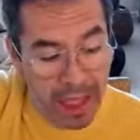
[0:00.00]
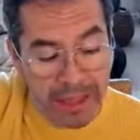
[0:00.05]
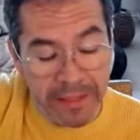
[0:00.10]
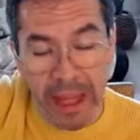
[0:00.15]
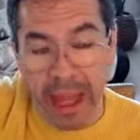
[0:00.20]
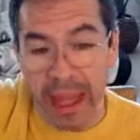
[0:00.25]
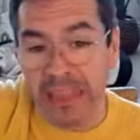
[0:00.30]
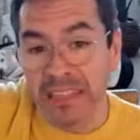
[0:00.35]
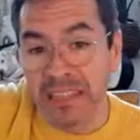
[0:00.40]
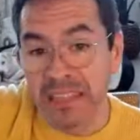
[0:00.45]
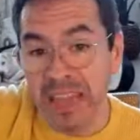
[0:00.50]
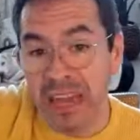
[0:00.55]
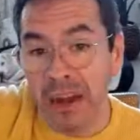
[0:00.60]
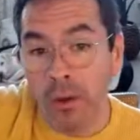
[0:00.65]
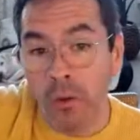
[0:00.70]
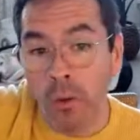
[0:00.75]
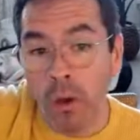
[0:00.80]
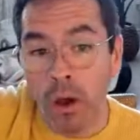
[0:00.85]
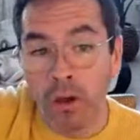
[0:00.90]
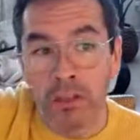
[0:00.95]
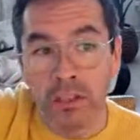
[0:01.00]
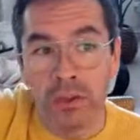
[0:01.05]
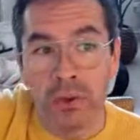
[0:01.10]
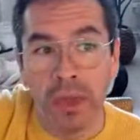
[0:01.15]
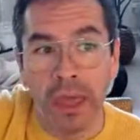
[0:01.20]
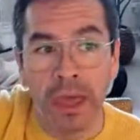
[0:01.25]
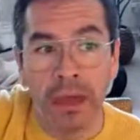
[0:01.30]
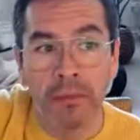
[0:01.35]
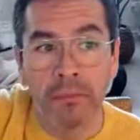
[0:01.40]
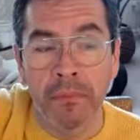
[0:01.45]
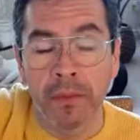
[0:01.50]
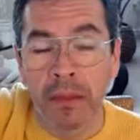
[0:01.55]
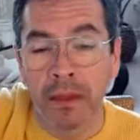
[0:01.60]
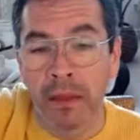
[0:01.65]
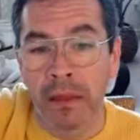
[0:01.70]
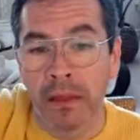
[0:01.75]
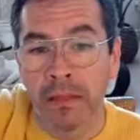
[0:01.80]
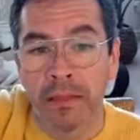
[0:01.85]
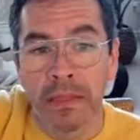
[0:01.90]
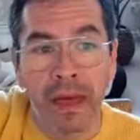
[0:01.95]
And I said a quote to him
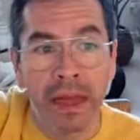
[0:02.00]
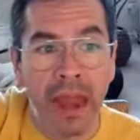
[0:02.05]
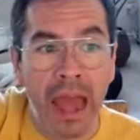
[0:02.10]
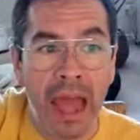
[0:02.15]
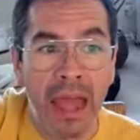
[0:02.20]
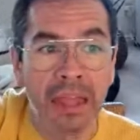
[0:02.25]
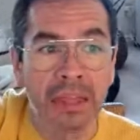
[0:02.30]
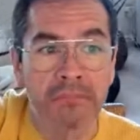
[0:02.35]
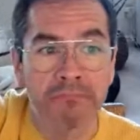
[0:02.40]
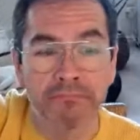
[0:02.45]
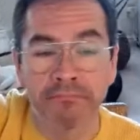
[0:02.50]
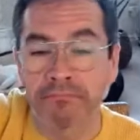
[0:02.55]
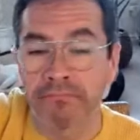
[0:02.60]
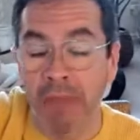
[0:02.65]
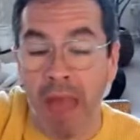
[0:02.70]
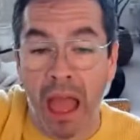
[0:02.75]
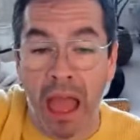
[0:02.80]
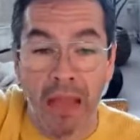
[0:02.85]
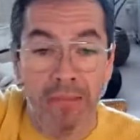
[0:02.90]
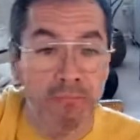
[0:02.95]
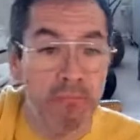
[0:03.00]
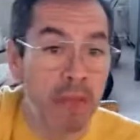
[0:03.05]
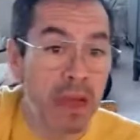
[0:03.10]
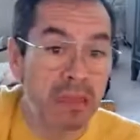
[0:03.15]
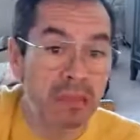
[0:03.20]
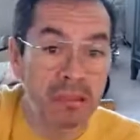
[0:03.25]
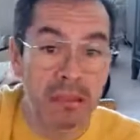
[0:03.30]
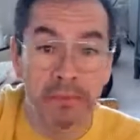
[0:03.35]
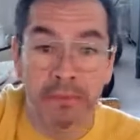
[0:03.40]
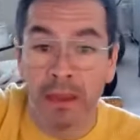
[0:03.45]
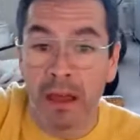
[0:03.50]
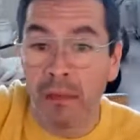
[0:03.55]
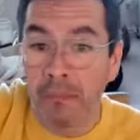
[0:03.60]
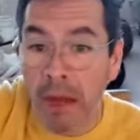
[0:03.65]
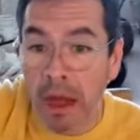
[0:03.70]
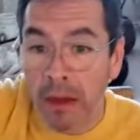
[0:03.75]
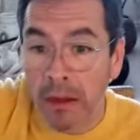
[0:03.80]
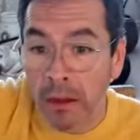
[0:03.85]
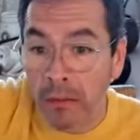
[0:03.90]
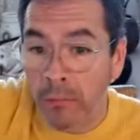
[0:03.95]
that I must have
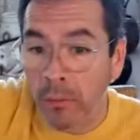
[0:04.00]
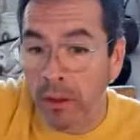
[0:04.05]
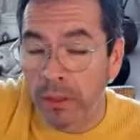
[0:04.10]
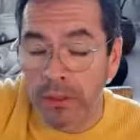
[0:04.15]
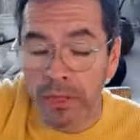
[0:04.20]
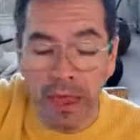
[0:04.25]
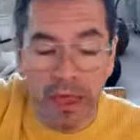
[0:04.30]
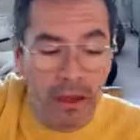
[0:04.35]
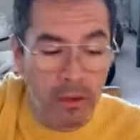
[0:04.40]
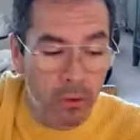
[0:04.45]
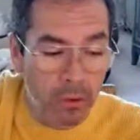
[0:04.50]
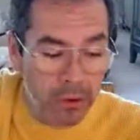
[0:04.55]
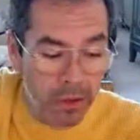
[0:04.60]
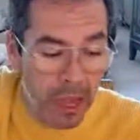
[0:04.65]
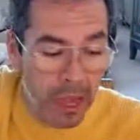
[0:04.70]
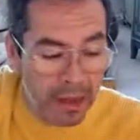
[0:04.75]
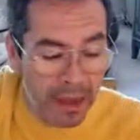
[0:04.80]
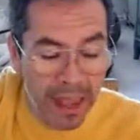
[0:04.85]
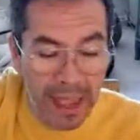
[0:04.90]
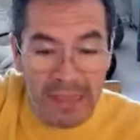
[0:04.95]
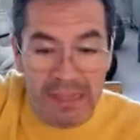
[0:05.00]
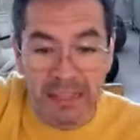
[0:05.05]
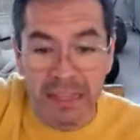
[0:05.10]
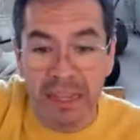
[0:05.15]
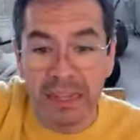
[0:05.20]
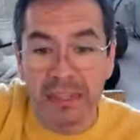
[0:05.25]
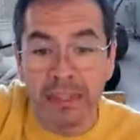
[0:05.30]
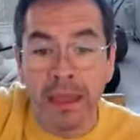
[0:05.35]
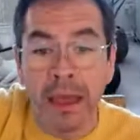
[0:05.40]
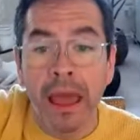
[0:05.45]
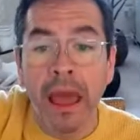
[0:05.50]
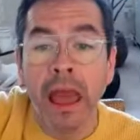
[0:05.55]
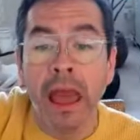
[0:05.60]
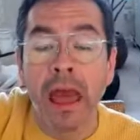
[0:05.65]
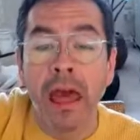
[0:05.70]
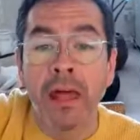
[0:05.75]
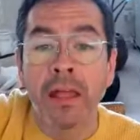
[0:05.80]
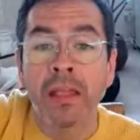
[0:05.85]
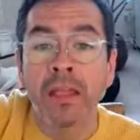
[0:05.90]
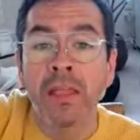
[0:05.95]
come out of with it or not. I said,
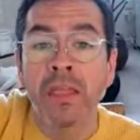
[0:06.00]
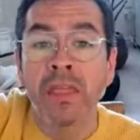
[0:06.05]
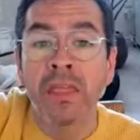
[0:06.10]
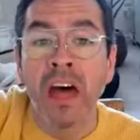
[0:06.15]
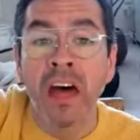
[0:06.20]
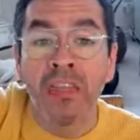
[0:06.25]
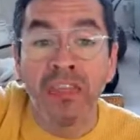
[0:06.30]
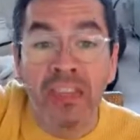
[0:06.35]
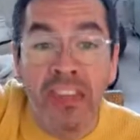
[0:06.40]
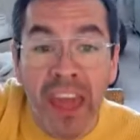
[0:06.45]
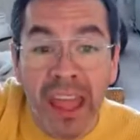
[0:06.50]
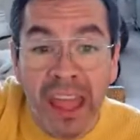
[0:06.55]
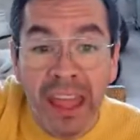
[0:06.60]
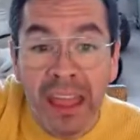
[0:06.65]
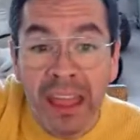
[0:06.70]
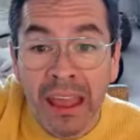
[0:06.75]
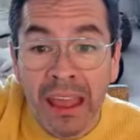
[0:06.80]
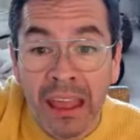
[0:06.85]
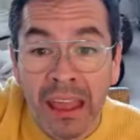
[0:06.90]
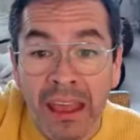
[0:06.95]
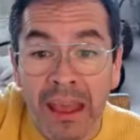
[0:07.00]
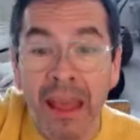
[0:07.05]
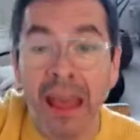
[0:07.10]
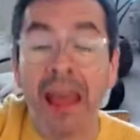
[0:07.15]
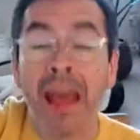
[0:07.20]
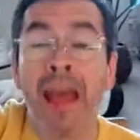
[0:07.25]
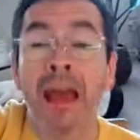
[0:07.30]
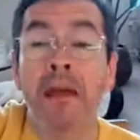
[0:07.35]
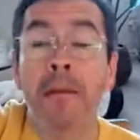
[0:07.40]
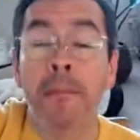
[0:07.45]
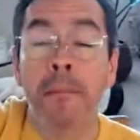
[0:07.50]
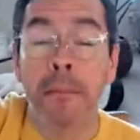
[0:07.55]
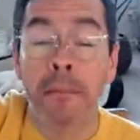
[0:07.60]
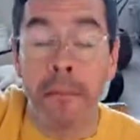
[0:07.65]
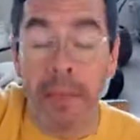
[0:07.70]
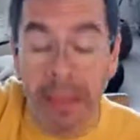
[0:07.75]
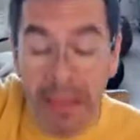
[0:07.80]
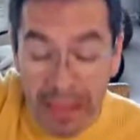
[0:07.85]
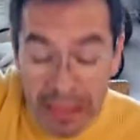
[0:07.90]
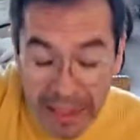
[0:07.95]
nothing,
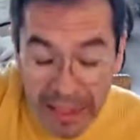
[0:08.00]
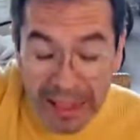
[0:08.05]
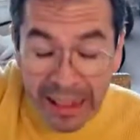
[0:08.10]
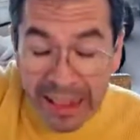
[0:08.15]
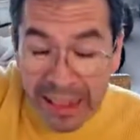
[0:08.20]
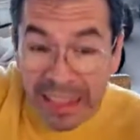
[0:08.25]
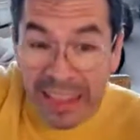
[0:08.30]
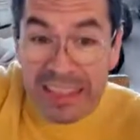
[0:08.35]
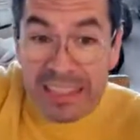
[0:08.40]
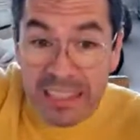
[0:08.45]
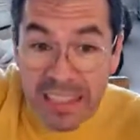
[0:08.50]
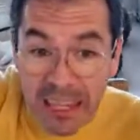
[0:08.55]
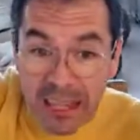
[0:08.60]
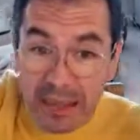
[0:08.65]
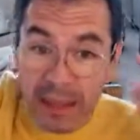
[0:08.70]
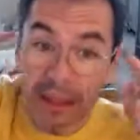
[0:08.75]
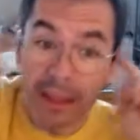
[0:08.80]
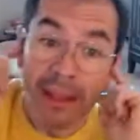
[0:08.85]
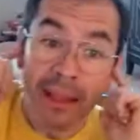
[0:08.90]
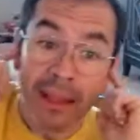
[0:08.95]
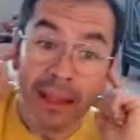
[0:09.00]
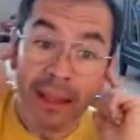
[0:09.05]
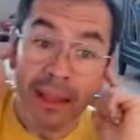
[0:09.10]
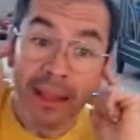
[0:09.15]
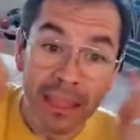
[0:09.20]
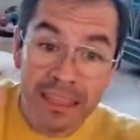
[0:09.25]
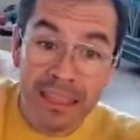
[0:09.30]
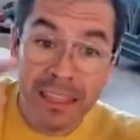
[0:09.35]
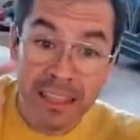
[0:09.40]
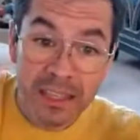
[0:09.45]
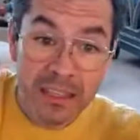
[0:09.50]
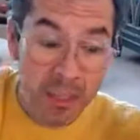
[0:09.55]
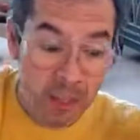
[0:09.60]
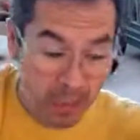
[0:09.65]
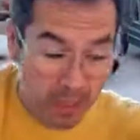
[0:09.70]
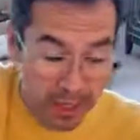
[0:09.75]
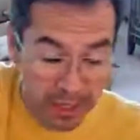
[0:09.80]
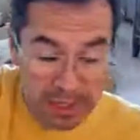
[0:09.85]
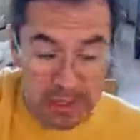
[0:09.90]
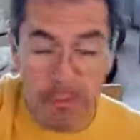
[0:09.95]
listen to
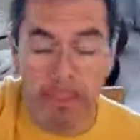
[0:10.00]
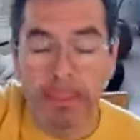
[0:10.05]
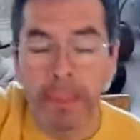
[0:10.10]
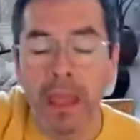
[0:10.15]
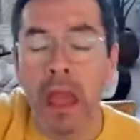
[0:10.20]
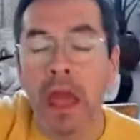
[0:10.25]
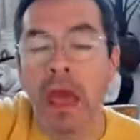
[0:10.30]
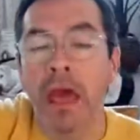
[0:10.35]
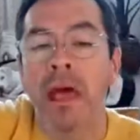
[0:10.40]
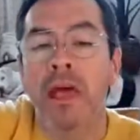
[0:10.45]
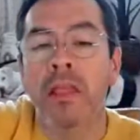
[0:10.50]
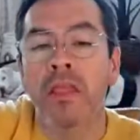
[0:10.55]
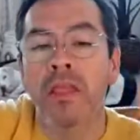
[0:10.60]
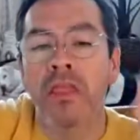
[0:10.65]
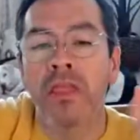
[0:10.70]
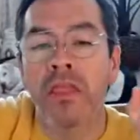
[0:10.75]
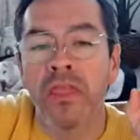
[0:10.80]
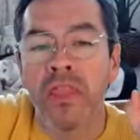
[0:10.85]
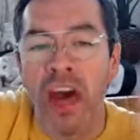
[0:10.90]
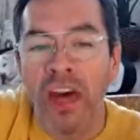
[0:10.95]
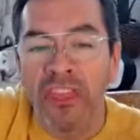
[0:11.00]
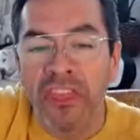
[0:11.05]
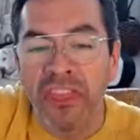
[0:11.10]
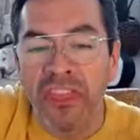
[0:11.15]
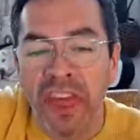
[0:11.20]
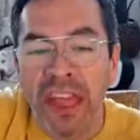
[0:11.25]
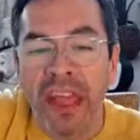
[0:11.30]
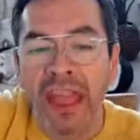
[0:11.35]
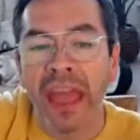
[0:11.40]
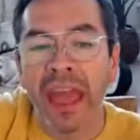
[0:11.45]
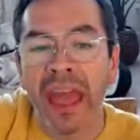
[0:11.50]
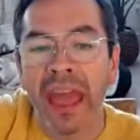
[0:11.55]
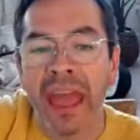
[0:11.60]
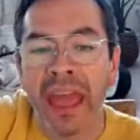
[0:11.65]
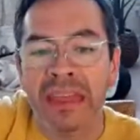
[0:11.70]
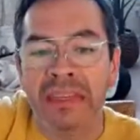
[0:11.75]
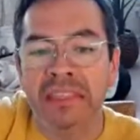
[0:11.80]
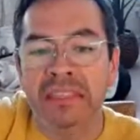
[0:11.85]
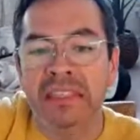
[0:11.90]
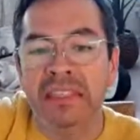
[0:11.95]
this. Nothing
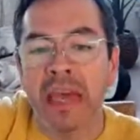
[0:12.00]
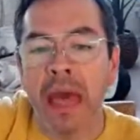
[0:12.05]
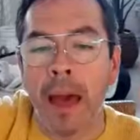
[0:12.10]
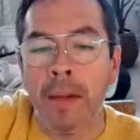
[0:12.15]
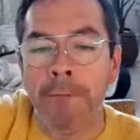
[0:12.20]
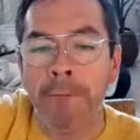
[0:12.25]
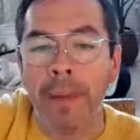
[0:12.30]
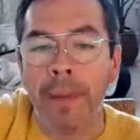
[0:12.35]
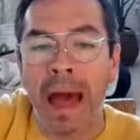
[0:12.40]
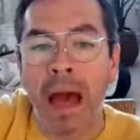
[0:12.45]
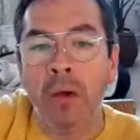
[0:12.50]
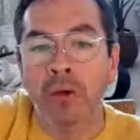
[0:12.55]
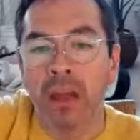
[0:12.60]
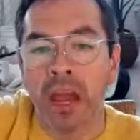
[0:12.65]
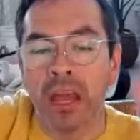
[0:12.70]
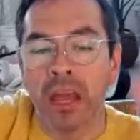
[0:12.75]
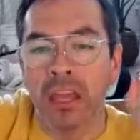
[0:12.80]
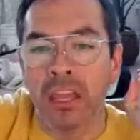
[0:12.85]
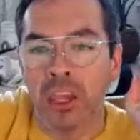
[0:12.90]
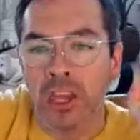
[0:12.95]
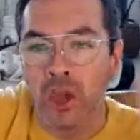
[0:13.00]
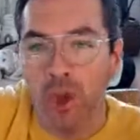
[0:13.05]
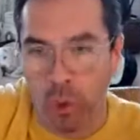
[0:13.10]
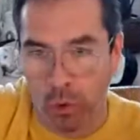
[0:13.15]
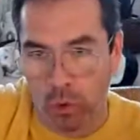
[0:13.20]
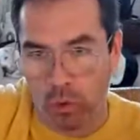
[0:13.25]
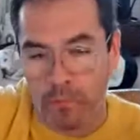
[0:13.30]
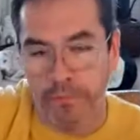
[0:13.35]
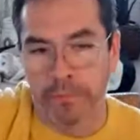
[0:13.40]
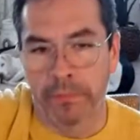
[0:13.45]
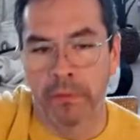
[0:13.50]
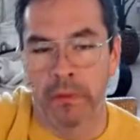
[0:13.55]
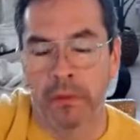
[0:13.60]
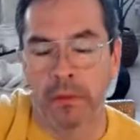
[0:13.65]
is about you.